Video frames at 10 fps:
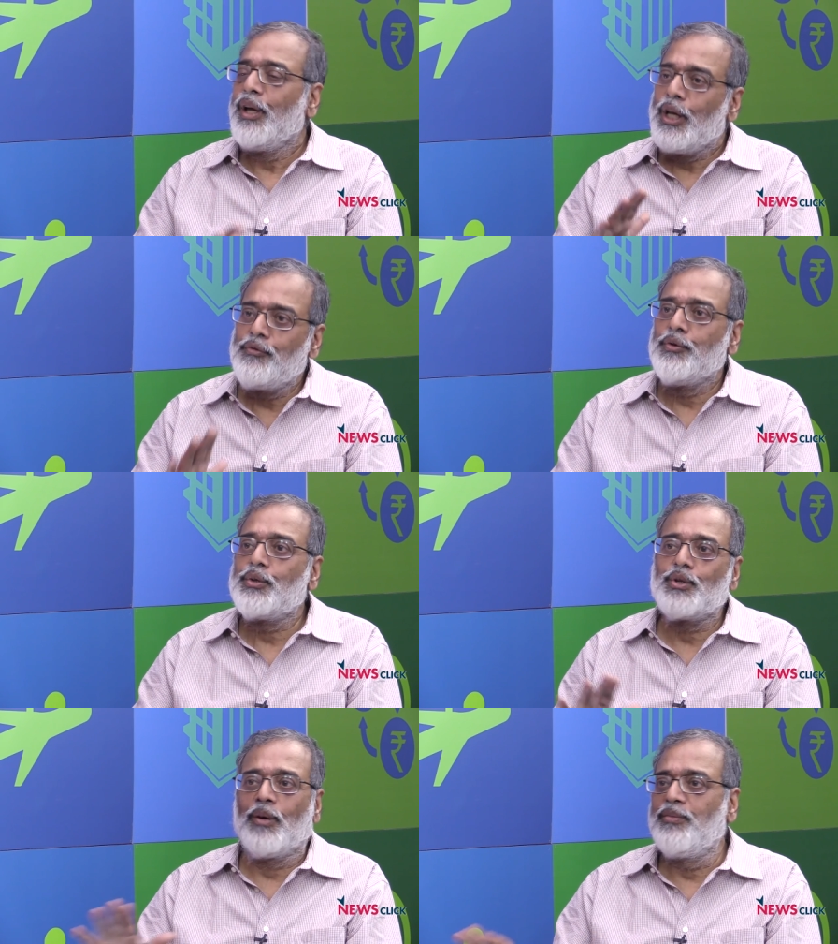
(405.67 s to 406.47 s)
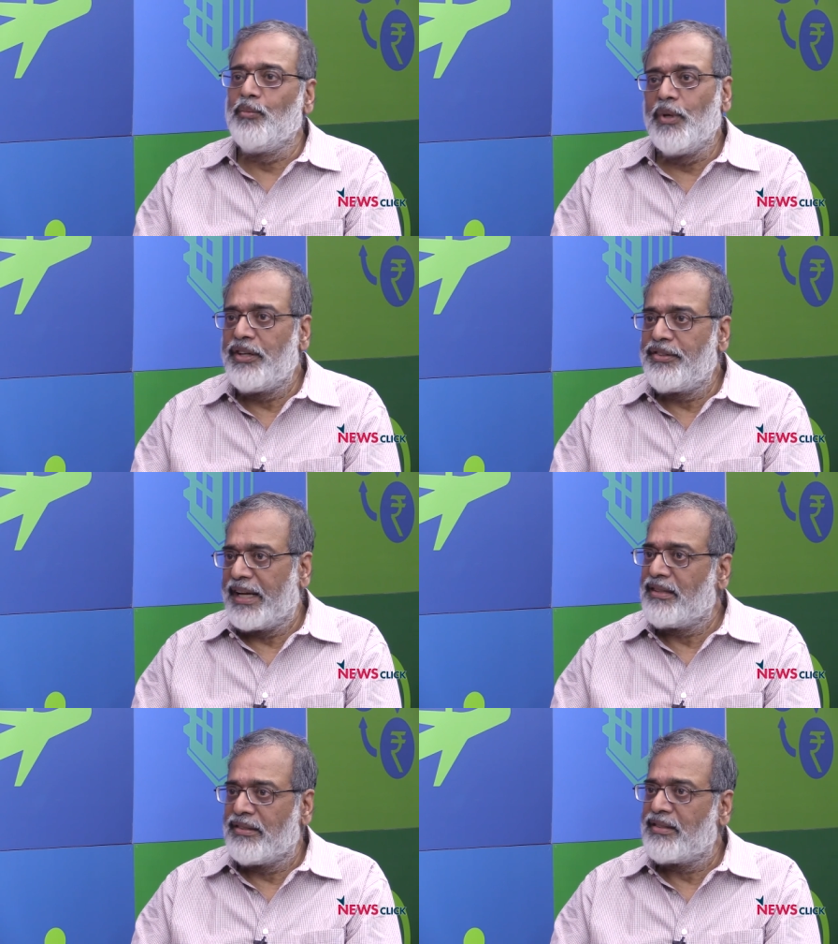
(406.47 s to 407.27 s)
if you stop the military
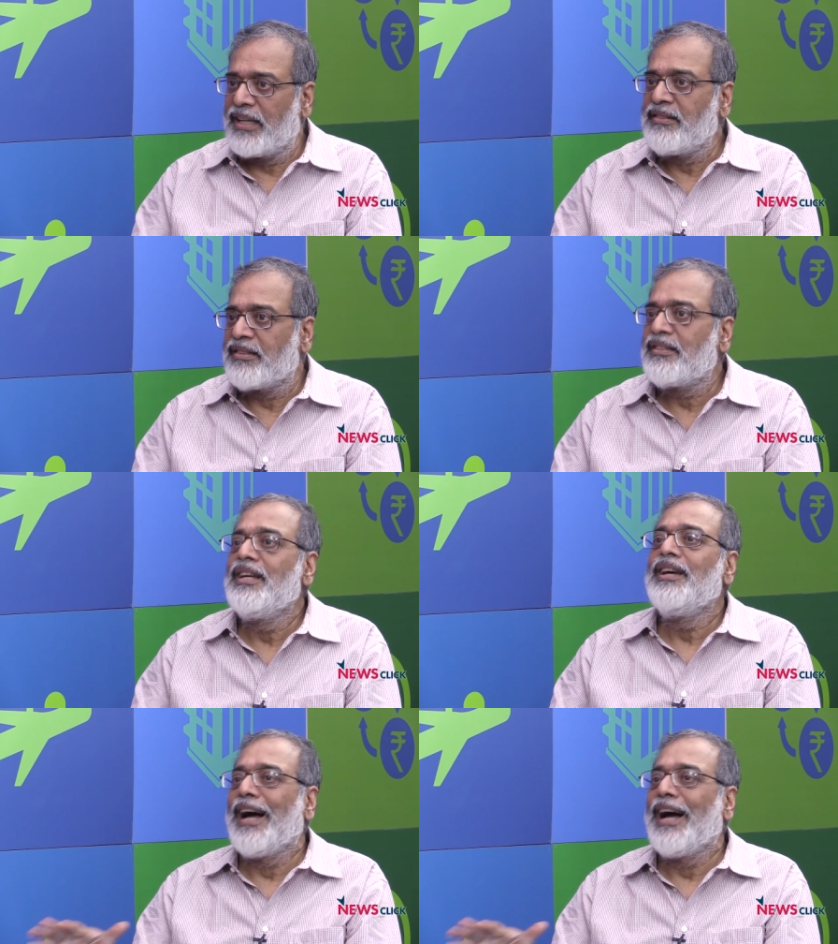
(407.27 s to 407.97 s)
exercises.